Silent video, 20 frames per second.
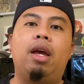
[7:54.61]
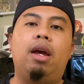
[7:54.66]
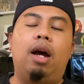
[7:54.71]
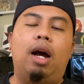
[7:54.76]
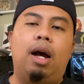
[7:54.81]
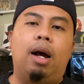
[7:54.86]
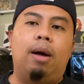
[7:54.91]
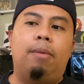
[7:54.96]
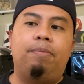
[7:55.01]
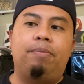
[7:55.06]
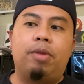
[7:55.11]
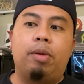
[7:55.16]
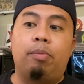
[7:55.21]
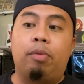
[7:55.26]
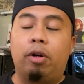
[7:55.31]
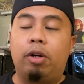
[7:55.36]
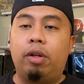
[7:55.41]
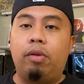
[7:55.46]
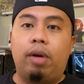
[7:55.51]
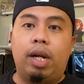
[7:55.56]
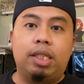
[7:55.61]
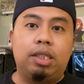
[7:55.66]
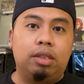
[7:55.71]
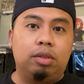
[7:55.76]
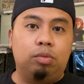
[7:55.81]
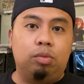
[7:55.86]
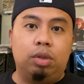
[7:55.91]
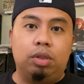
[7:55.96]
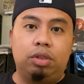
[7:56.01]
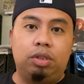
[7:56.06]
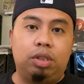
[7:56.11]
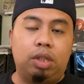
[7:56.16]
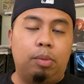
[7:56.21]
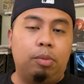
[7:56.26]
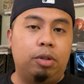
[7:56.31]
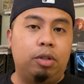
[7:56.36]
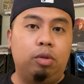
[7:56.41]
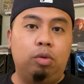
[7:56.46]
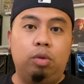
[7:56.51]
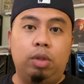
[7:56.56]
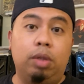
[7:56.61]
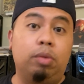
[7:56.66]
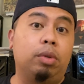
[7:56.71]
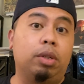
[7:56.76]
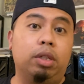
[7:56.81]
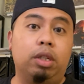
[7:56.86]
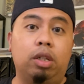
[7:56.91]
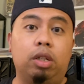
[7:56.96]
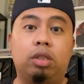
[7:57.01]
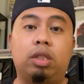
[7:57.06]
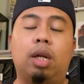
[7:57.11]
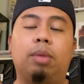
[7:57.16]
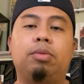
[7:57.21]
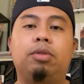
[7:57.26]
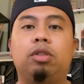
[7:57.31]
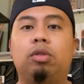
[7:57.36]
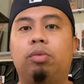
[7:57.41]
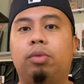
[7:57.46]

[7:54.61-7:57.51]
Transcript: Bernie Wrightson was someone who he really looked up to,